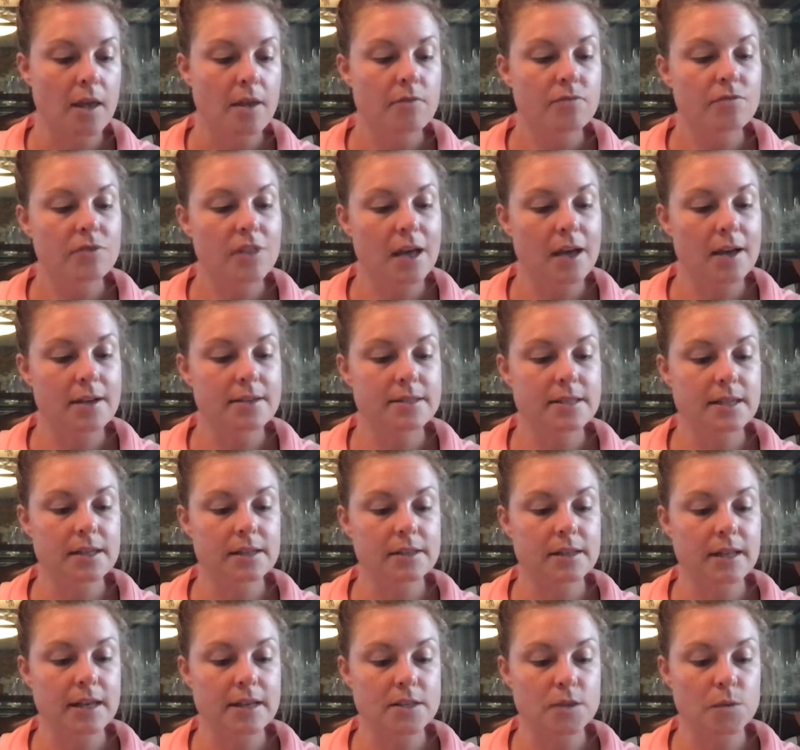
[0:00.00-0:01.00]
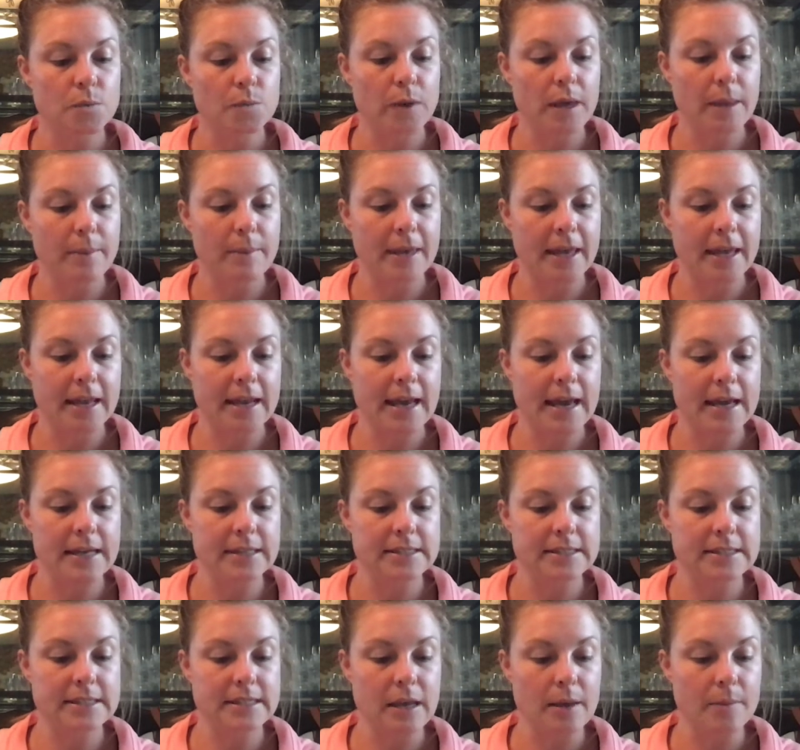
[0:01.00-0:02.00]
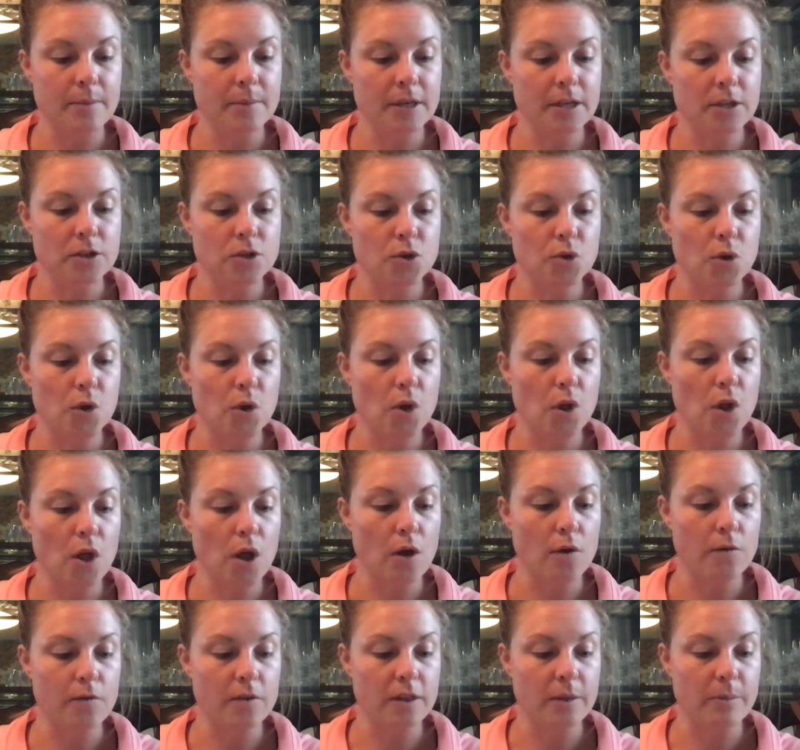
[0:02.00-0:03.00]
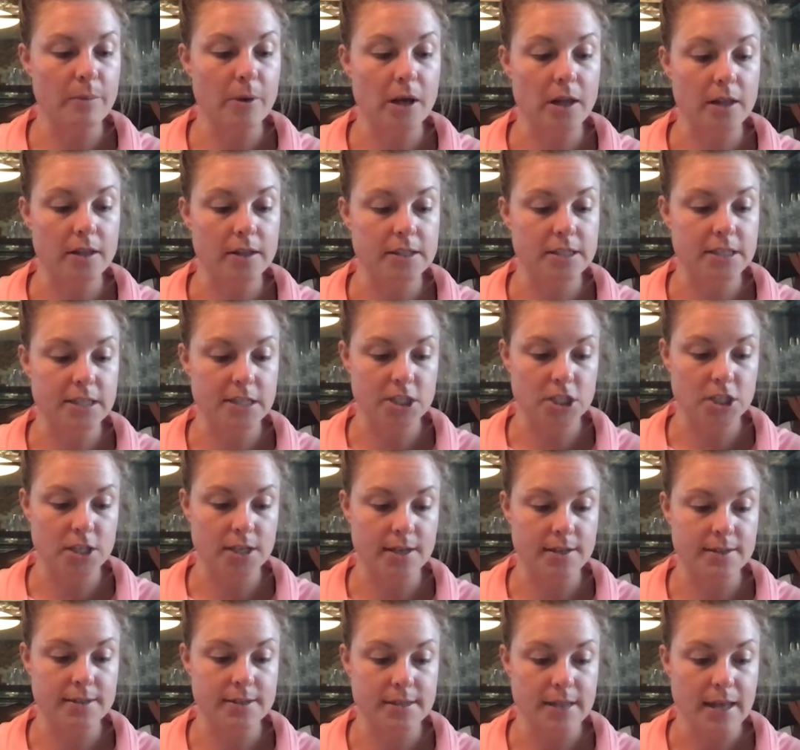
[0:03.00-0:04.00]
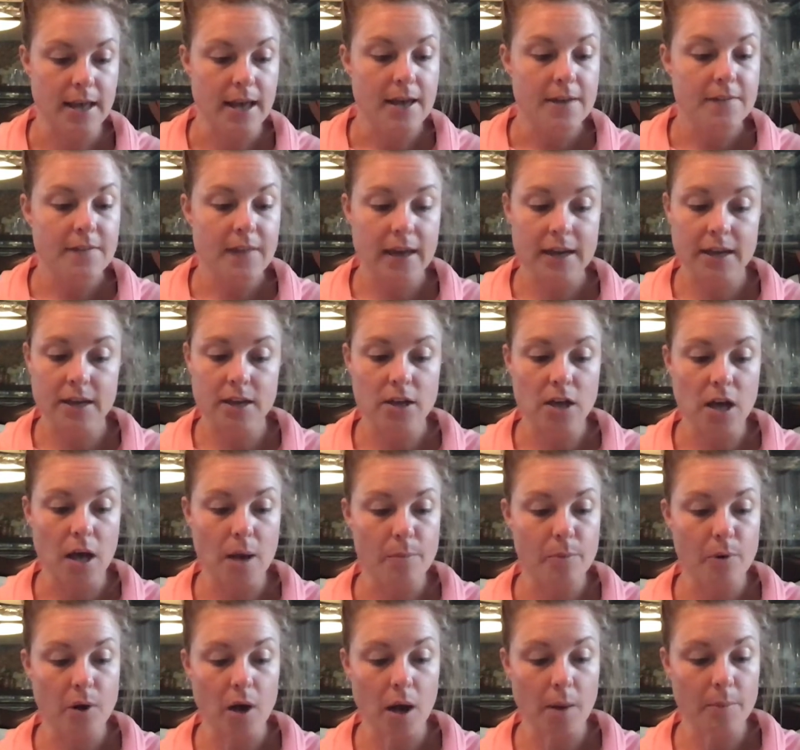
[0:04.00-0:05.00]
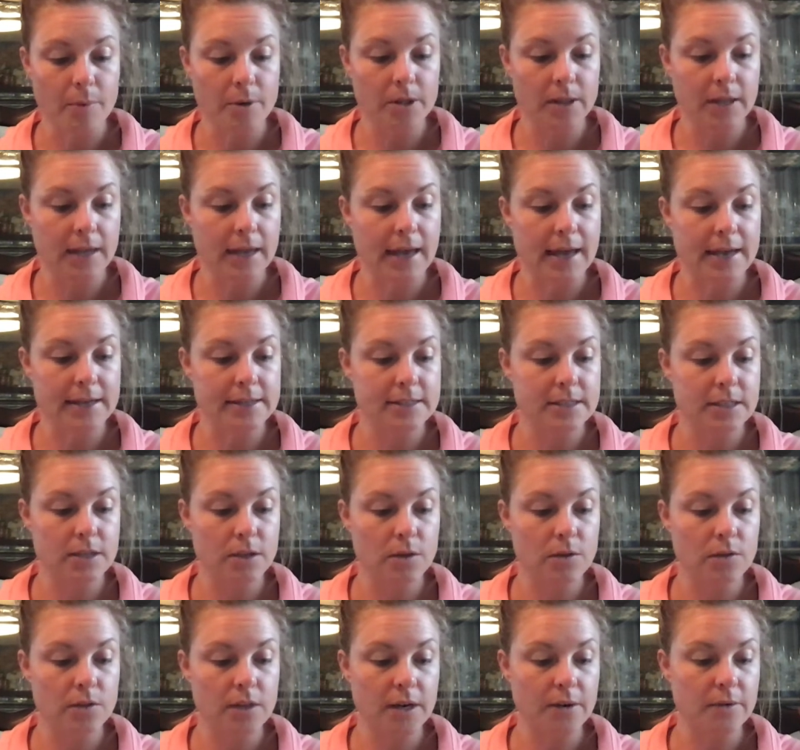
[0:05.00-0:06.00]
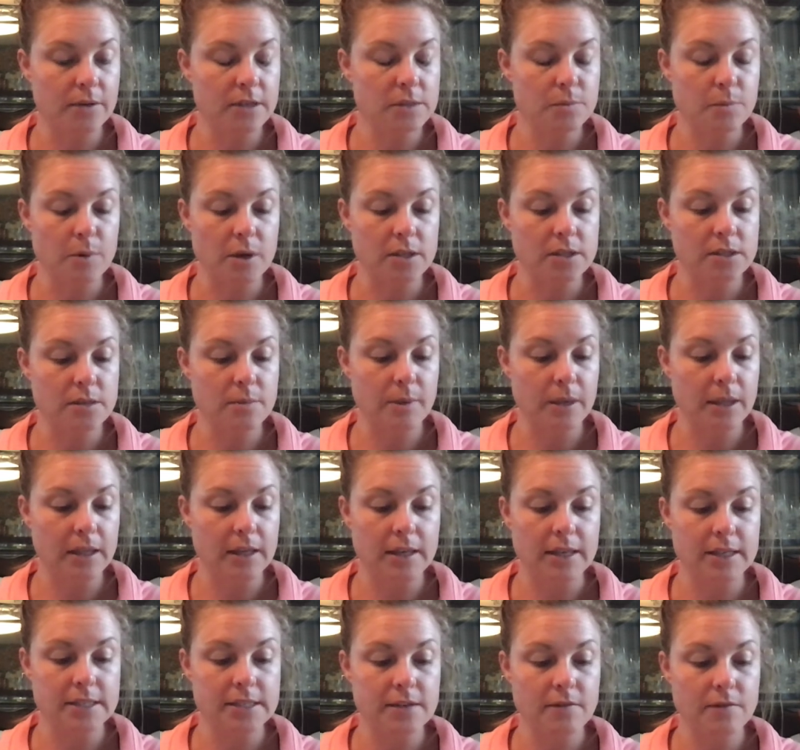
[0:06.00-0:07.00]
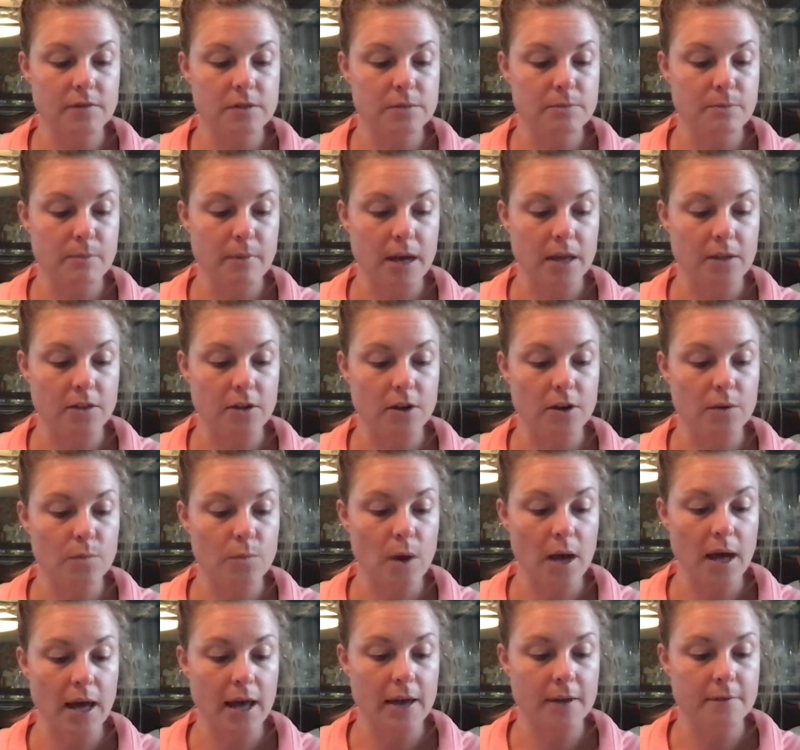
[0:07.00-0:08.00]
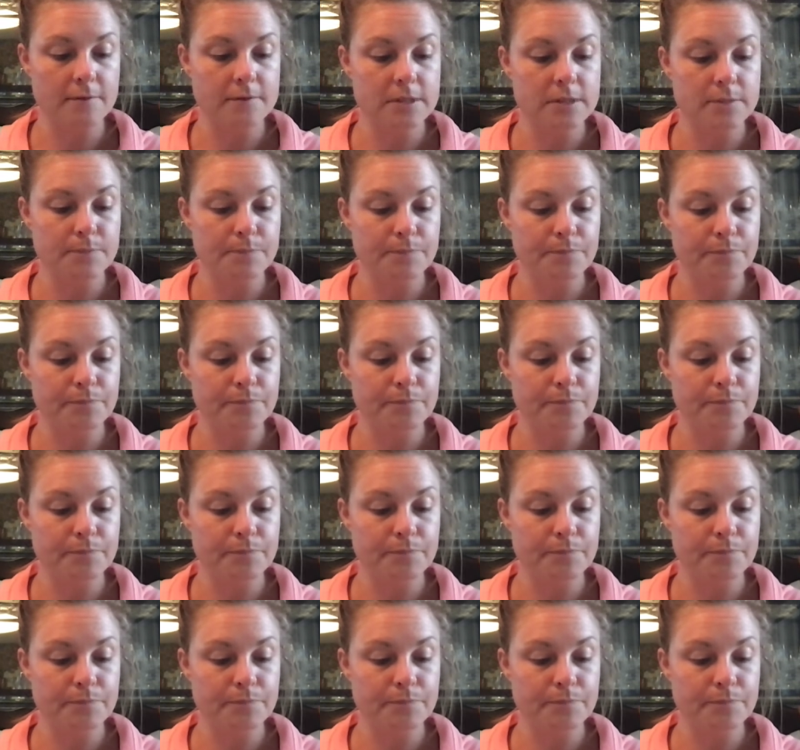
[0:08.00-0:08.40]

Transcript: Thus, unless women had some control over the politicians, they could not properly execute their responsibilities as mother and wives.